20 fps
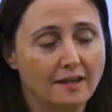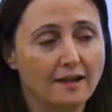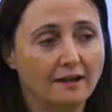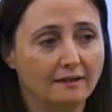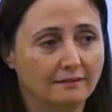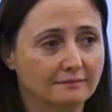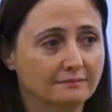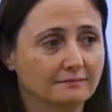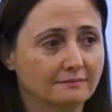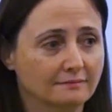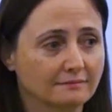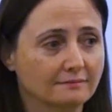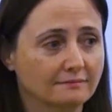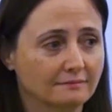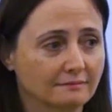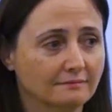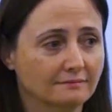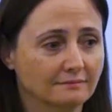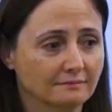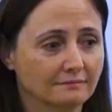Yeah.
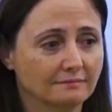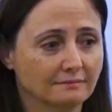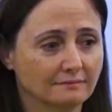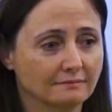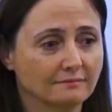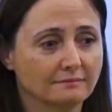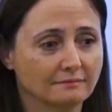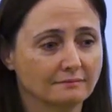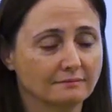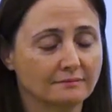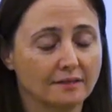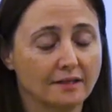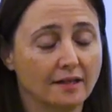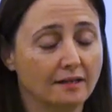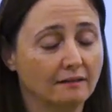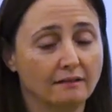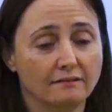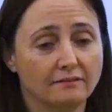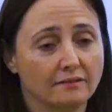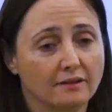Really.
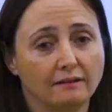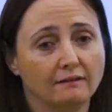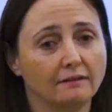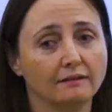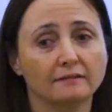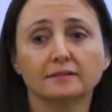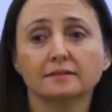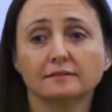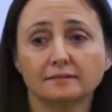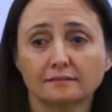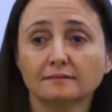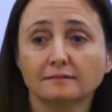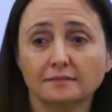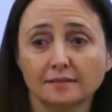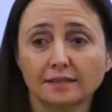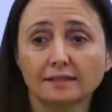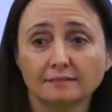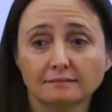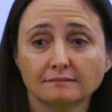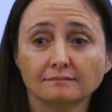I love it.
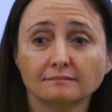Yeah.